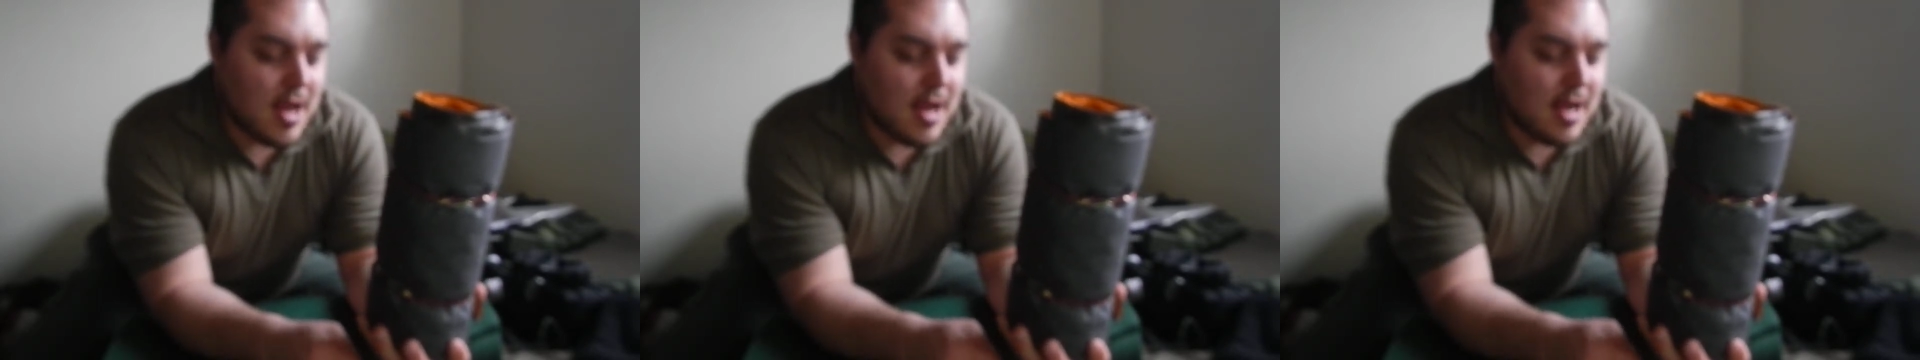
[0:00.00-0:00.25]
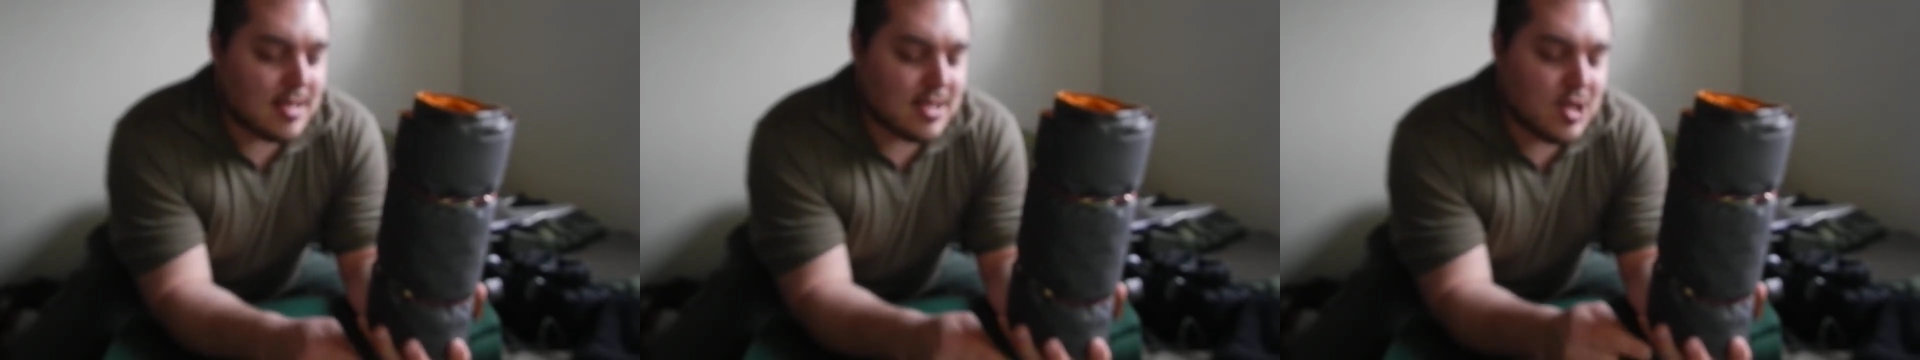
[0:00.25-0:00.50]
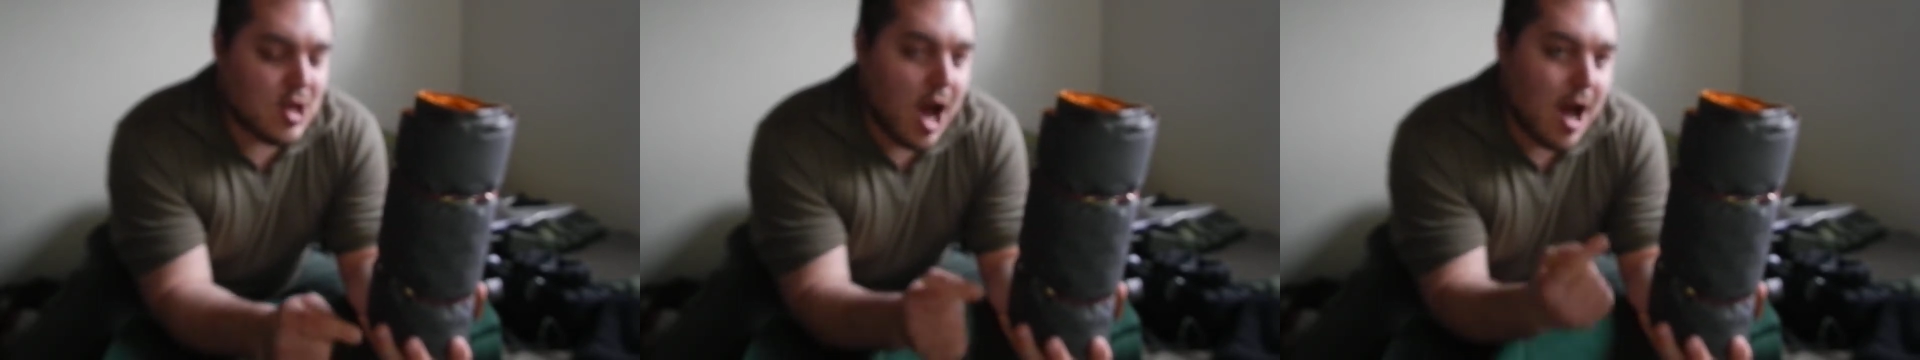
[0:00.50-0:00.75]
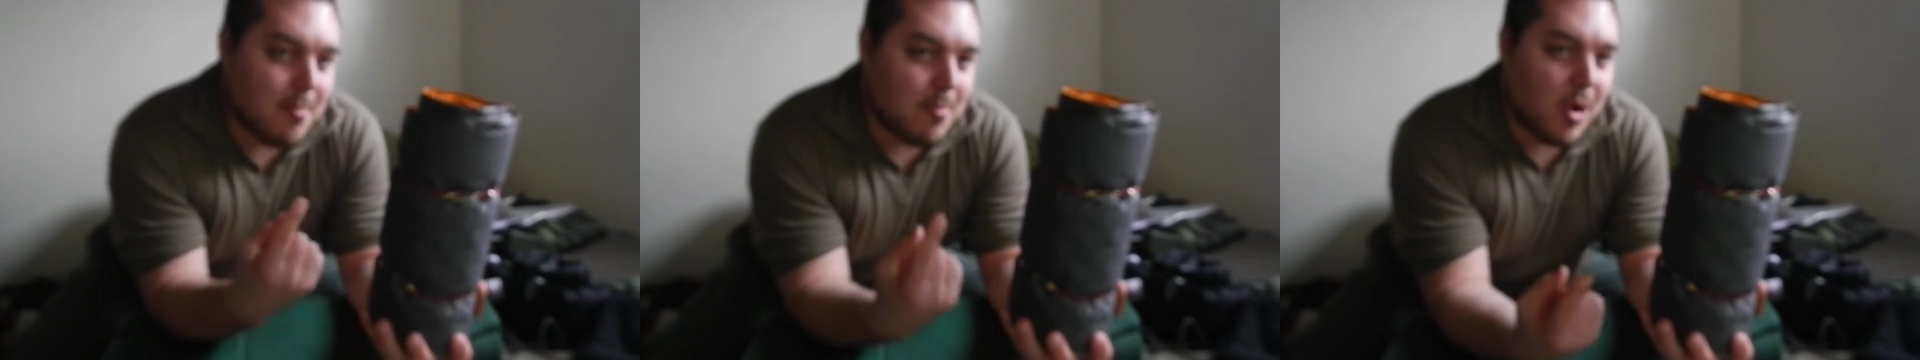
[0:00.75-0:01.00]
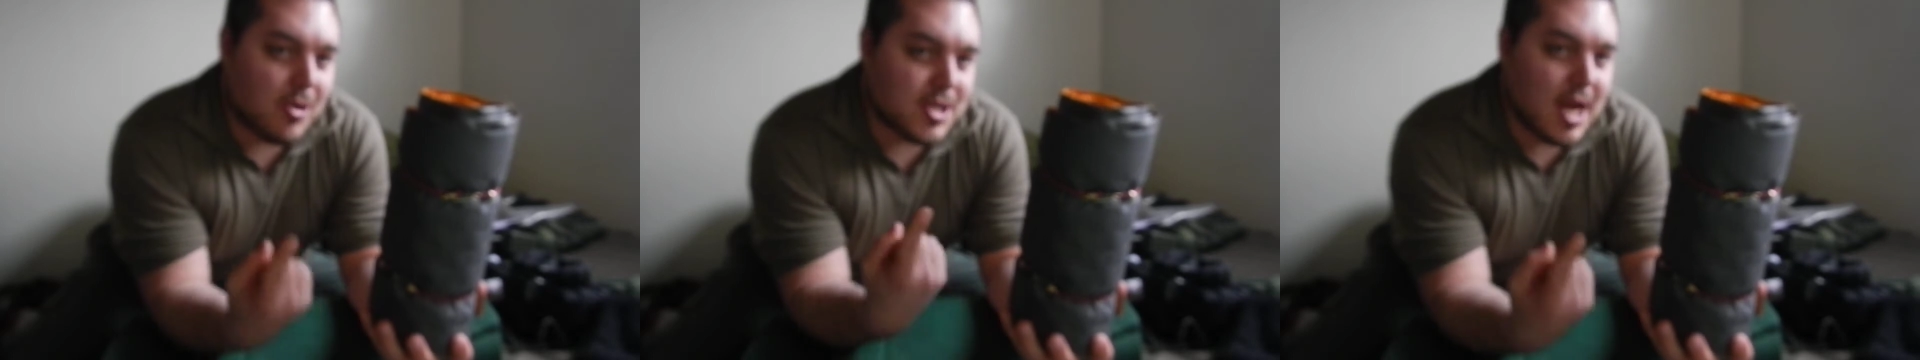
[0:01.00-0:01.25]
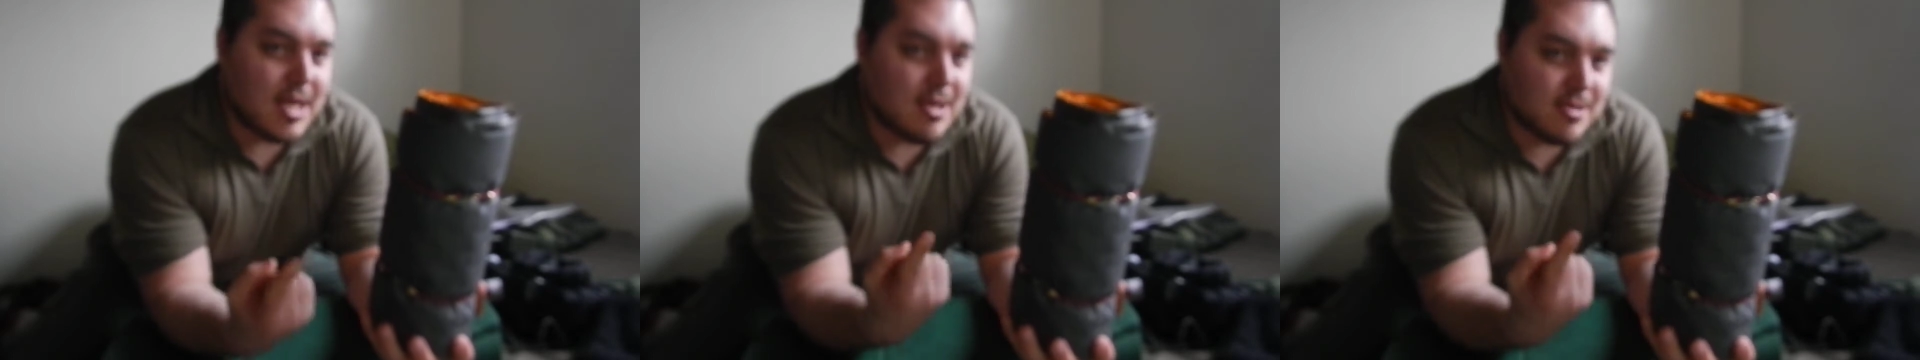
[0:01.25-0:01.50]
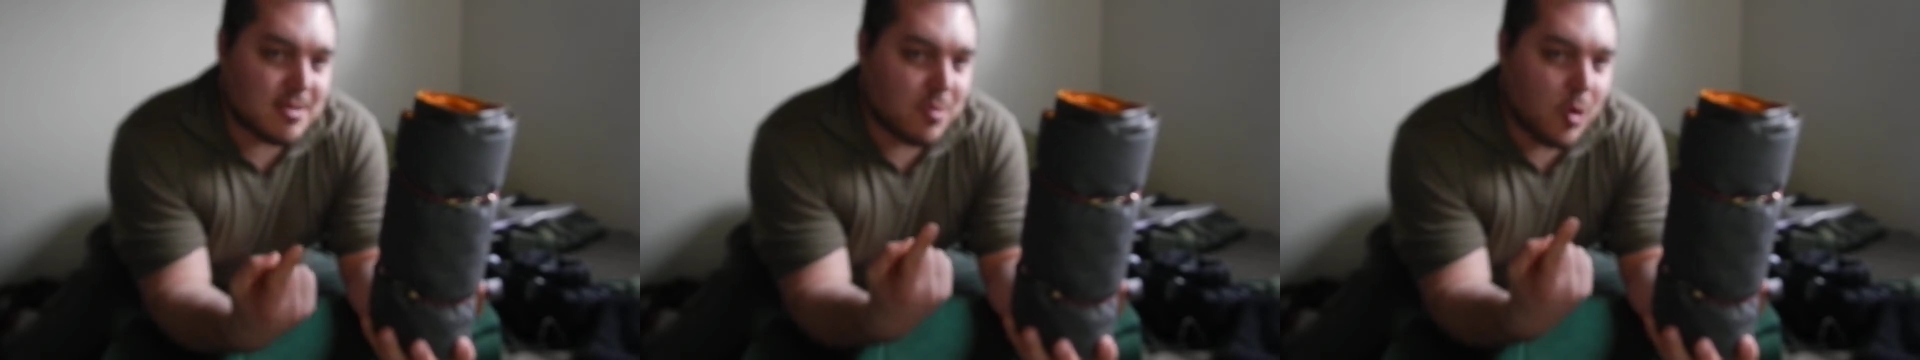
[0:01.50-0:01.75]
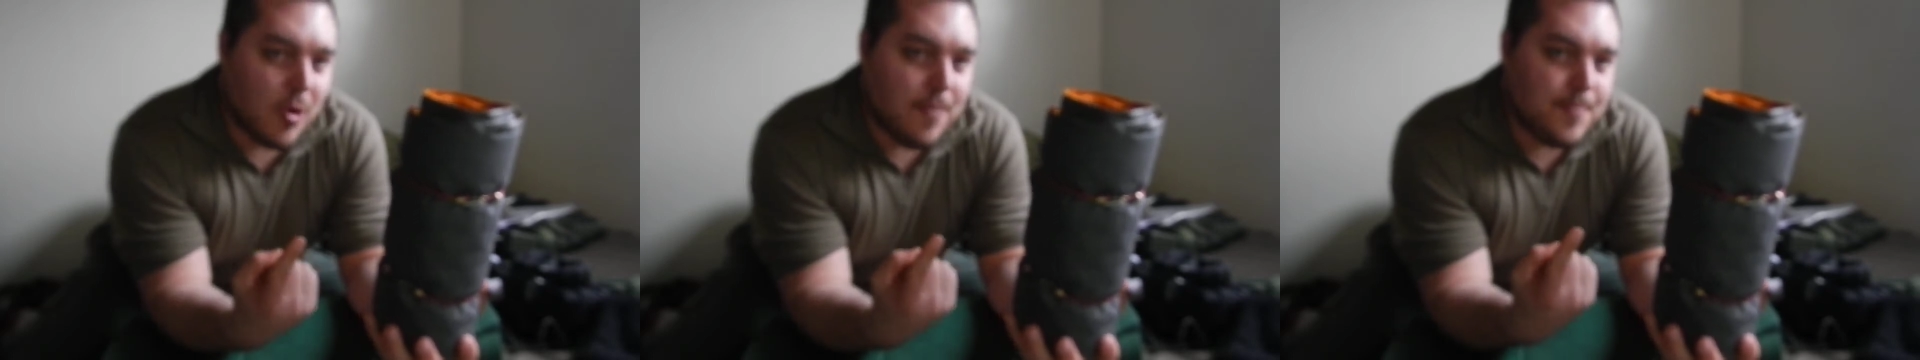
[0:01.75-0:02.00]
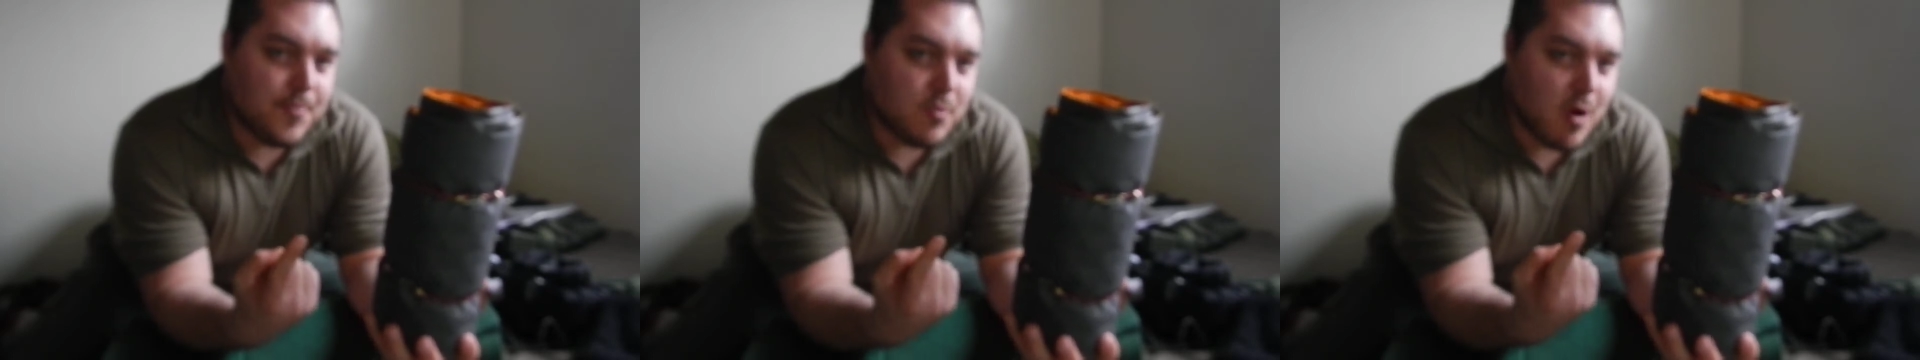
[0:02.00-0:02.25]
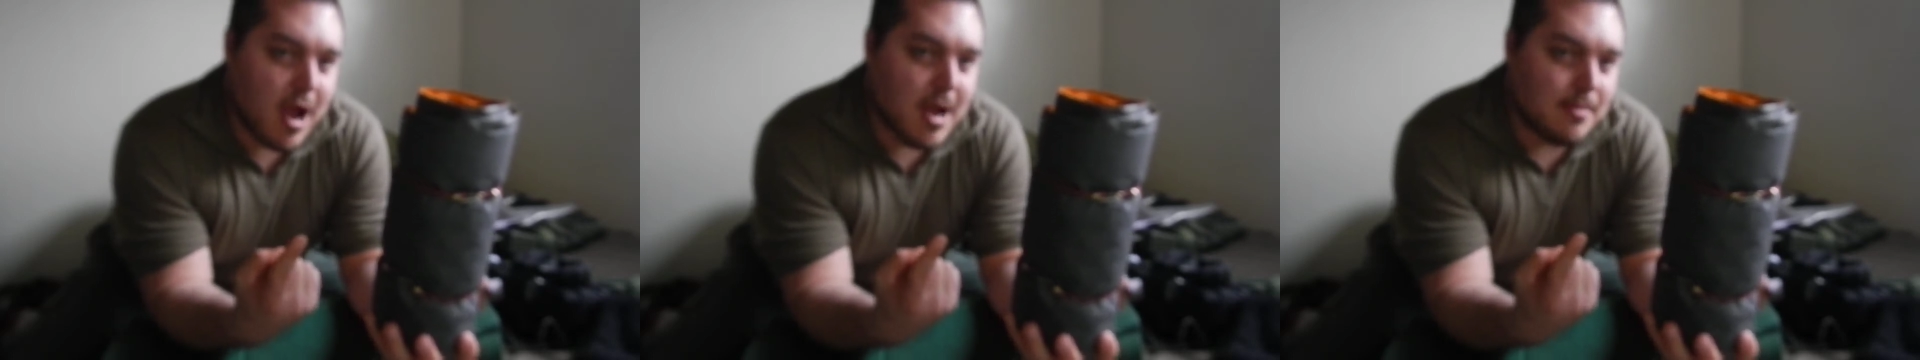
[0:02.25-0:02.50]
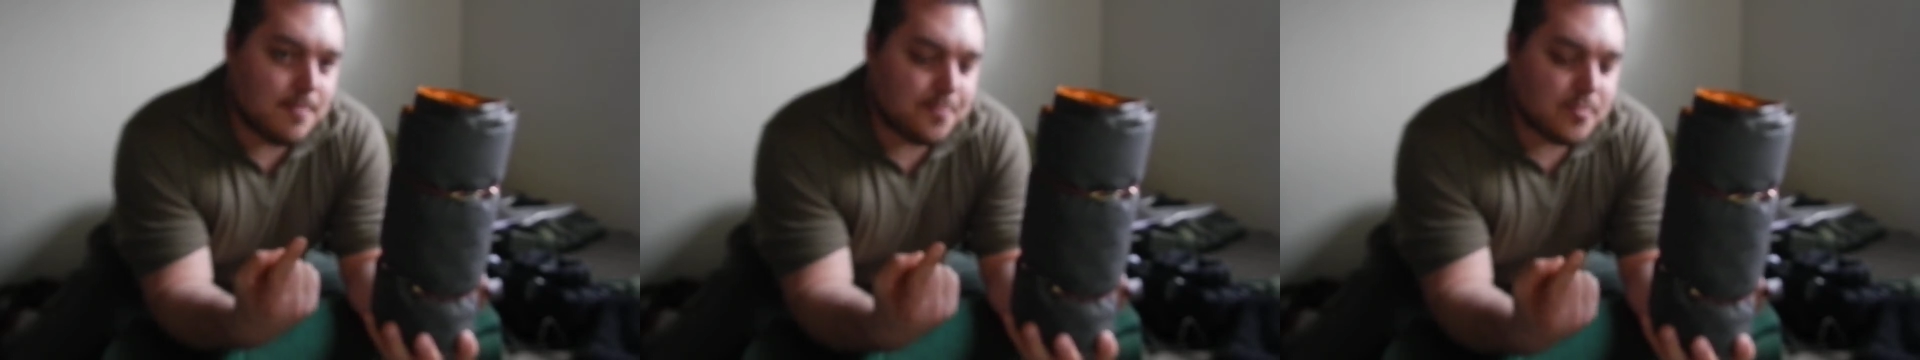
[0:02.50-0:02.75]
it's not multi-usable, right?